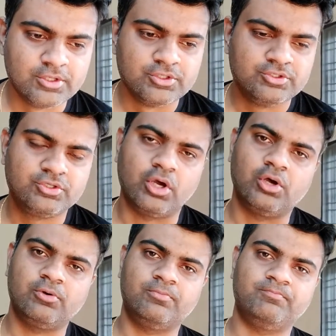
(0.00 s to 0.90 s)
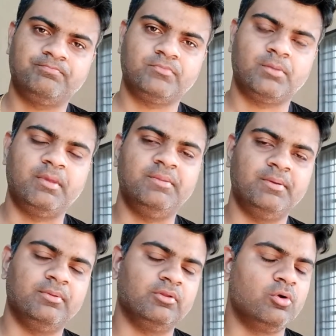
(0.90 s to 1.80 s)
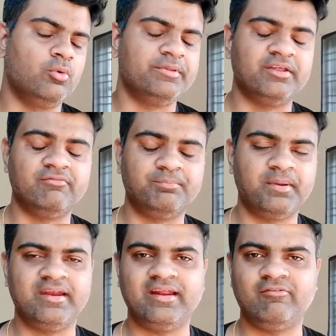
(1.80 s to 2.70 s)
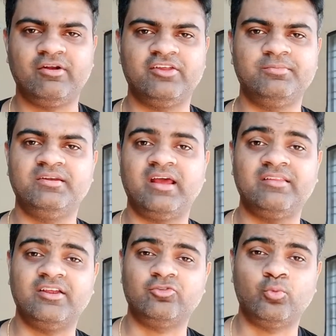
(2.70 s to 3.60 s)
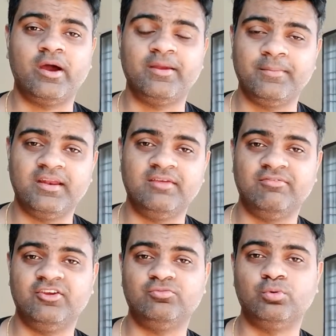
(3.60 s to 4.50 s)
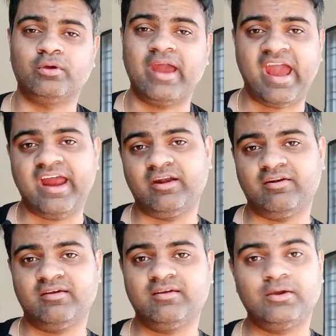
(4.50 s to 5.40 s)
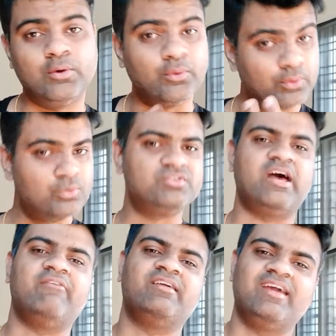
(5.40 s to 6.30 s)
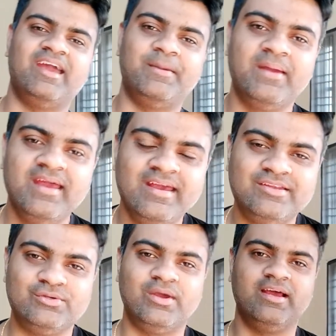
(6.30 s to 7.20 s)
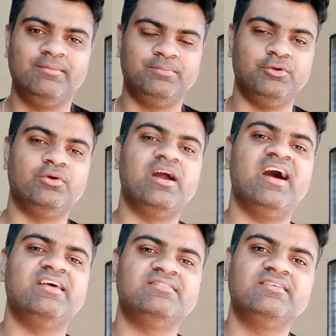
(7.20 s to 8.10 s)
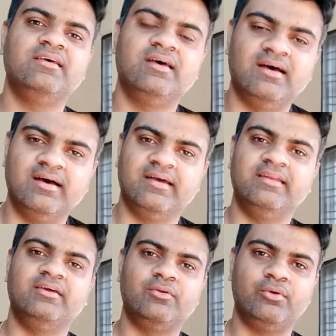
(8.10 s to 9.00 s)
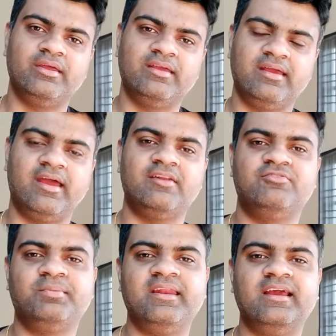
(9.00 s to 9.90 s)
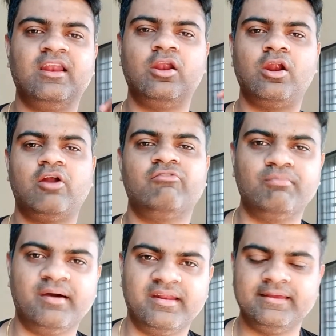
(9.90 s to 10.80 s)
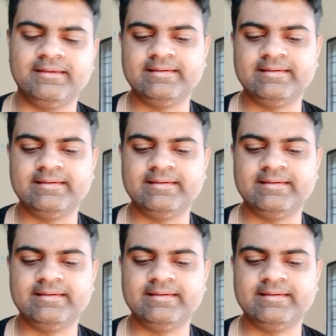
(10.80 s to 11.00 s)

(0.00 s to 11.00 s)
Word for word: So many people go with the paid advertisement and that's why many Facebook ad gurus have came to help you guys uh, in growing and spending a lot of money